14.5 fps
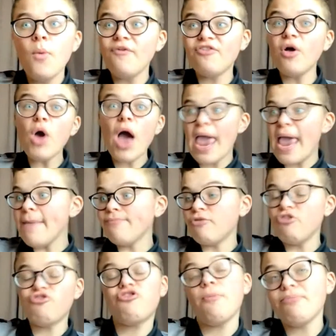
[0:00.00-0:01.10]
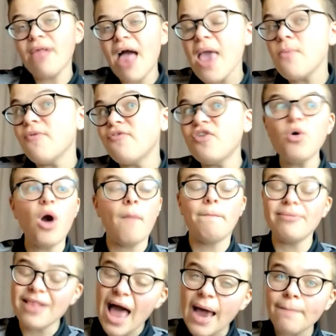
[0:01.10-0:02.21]
We've still got Ipswich to play. We've still got
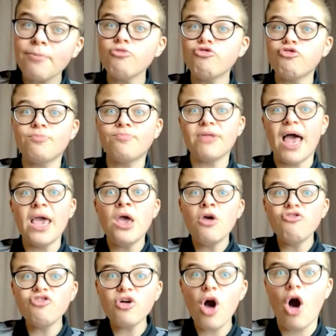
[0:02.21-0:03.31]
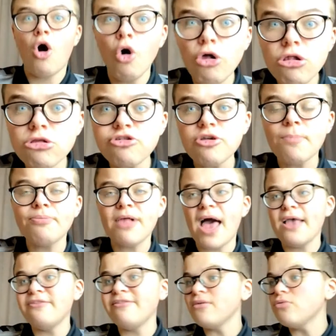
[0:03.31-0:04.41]
Blackpool to play. We've still got Hull to
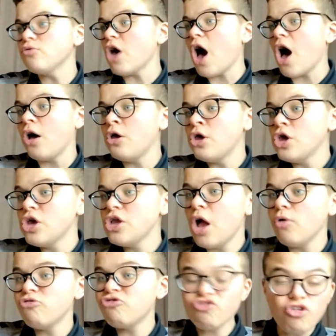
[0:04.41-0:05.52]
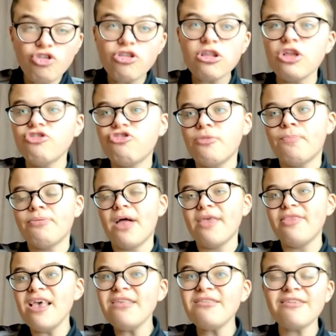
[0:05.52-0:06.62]
play. Still got, you know, Sunderland to
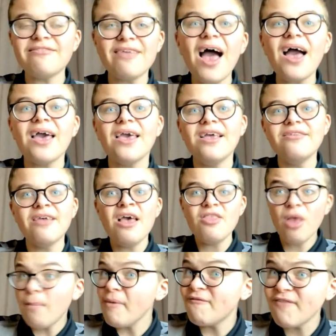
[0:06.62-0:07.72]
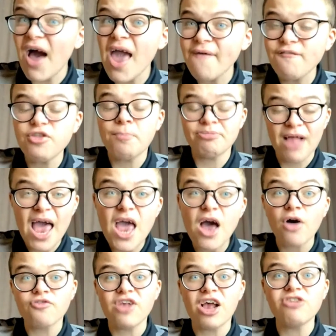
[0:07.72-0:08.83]
play. These are sides that'll be fighting for the
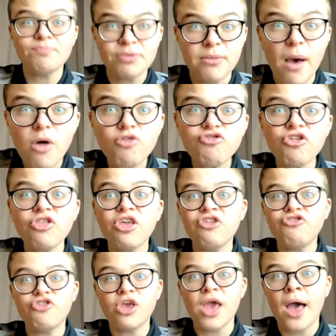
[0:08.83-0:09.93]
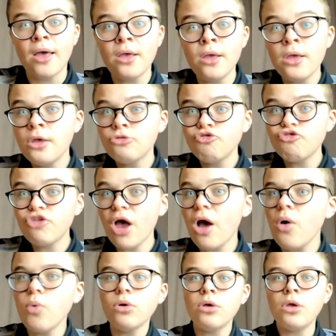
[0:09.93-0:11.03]
playoffs / promotion this year.
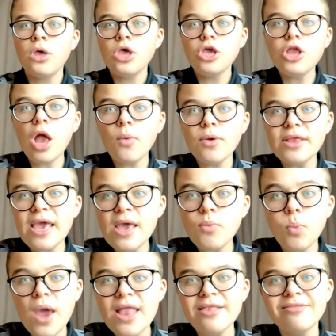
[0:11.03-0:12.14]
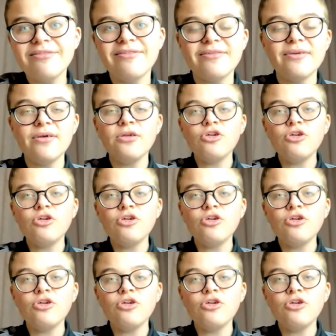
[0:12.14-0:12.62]
So, you know, we need wins.